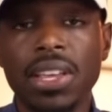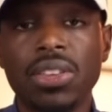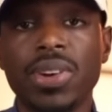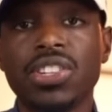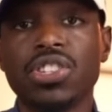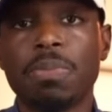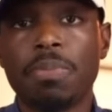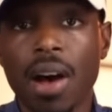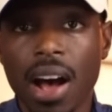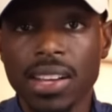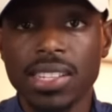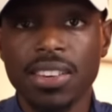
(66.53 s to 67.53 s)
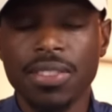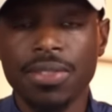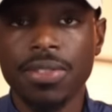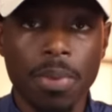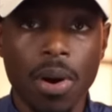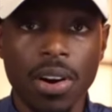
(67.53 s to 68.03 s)
P3 is your
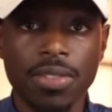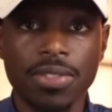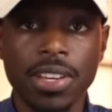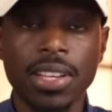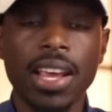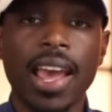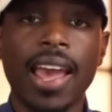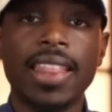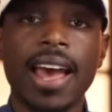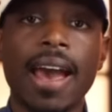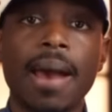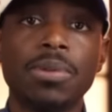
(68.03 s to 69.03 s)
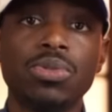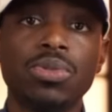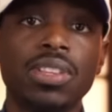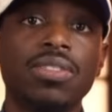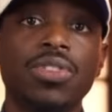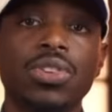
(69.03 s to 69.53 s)
positive part of it, and that
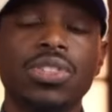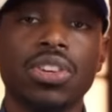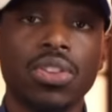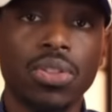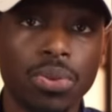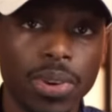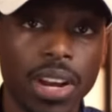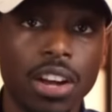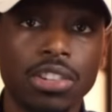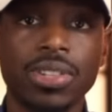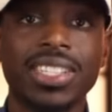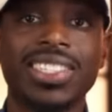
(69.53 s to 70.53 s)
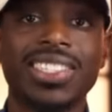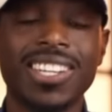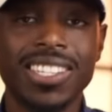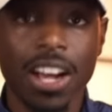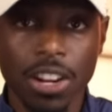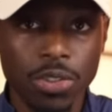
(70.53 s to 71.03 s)
happens within the first 300 to
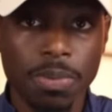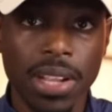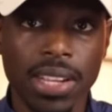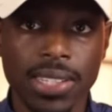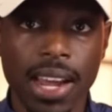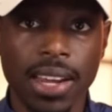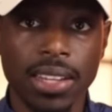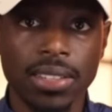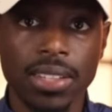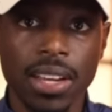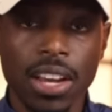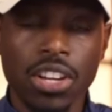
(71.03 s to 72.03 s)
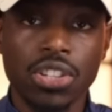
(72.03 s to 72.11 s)
600 milliseconds.